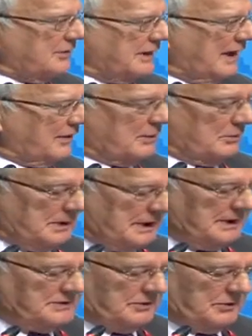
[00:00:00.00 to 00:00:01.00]
the other. We
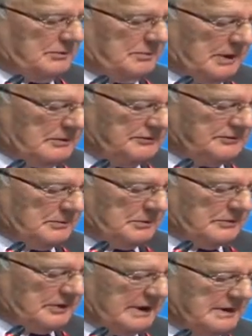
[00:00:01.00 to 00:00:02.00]
need to do both
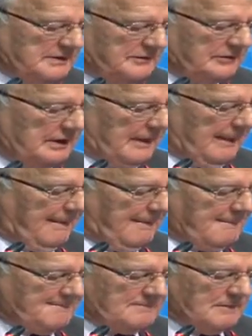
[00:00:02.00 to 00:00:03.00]
simultaneously.
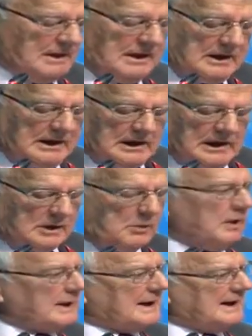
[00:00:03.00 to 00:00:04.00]
And
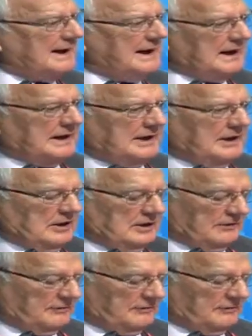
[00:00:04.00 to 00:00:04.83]
quite clearly, the